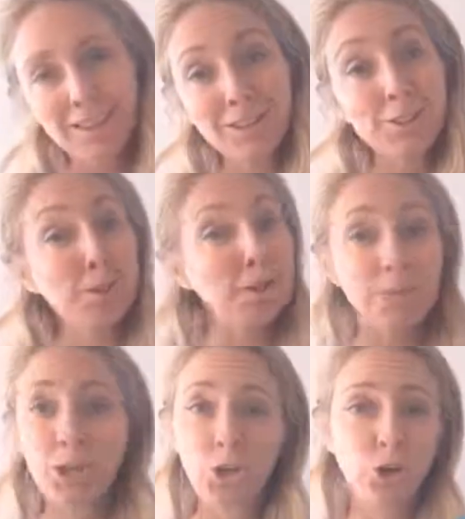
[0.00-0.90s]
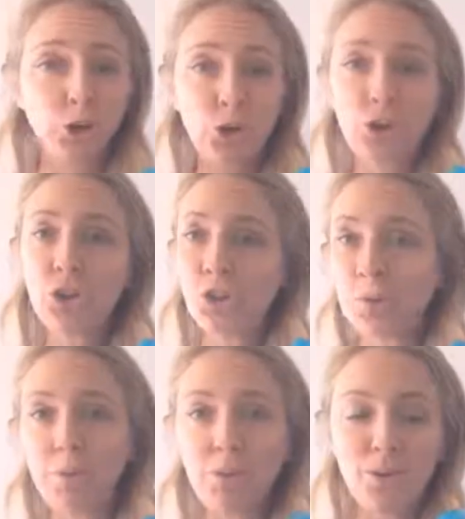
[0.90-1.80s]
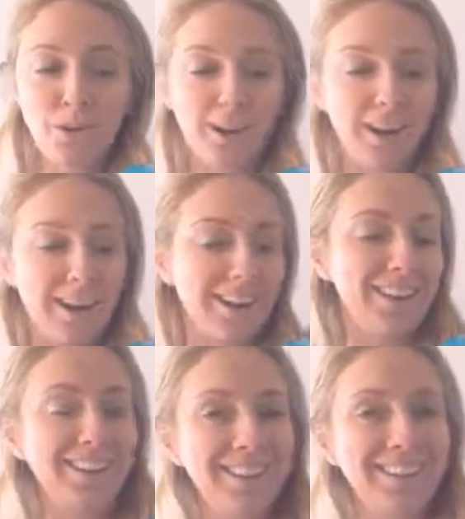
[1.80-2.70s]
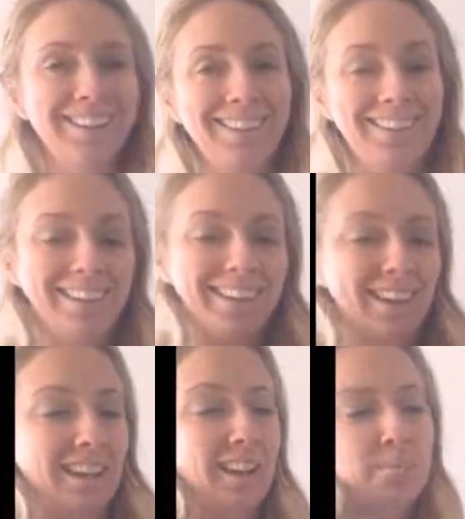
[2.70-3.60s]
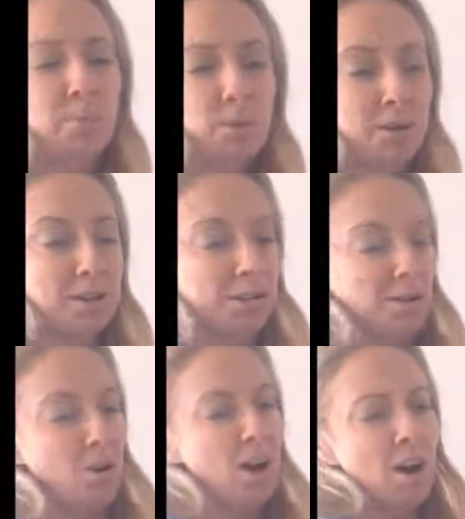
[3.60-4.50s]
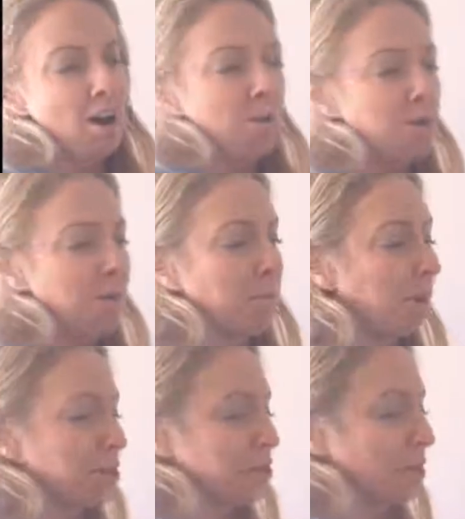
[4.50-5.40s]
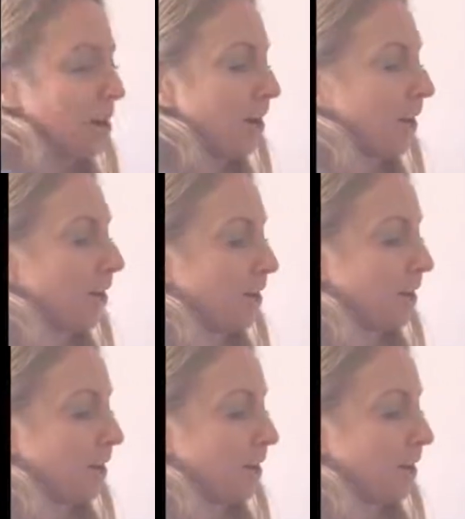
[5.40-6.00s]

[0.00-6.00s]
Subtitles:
is this going to be a girl or a boy? And boys go, oh, I want a boy shark.